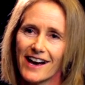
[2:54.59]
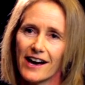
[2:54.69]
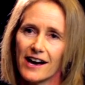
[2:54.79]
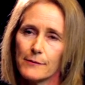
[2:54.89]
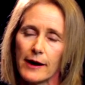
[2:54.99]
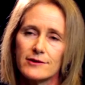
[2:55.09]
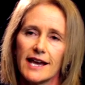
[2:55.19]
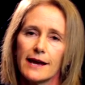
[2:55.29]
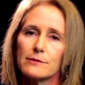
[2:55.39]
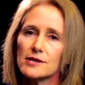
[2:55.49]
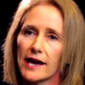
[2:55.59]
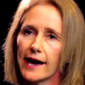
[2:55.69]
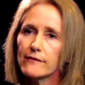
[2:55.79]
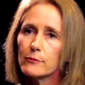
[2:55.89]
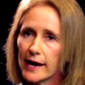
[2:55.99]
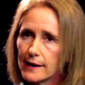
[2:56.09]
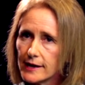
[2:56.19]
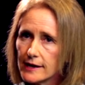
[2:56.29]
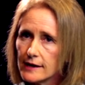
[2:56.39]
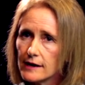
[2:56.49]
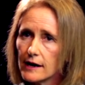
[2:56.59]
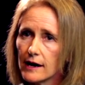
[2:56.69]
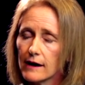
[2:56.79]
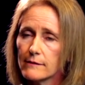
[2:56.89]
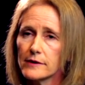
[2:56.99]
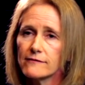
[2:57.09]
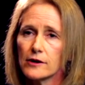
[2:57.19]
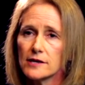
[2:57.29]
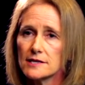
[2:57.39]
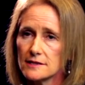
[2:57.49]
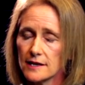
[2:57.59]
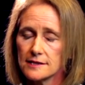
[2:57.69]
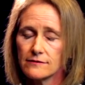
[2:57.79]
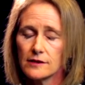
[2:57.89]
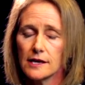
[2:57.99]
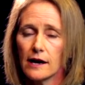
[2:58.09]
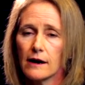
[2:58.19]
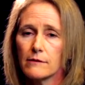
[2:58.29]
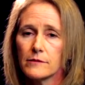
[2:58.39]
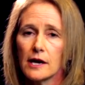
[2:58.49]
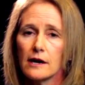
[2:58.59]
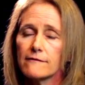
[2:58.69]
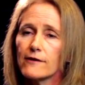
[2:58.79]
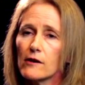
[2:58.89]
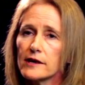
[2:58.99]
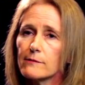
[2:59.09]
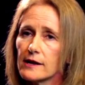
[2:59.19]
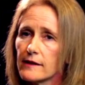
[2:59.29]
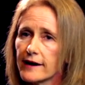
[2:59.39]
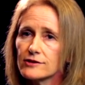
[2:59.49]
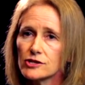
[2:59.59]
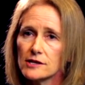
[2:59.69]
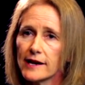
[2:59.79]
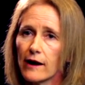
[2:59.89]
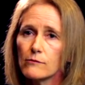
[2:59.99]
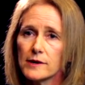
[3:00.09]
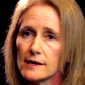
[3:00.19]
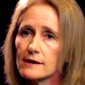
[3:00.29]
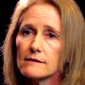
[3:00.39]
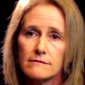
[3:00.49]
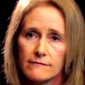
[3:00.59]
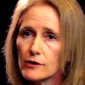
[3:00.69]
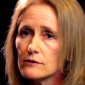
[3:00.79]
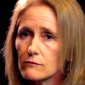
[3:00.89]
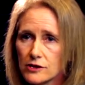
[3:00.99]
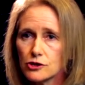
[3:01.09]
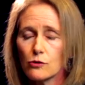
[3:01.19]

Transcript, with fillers: Um, I was able to have a baby um, very successfully, um, felt like my life should now be filled with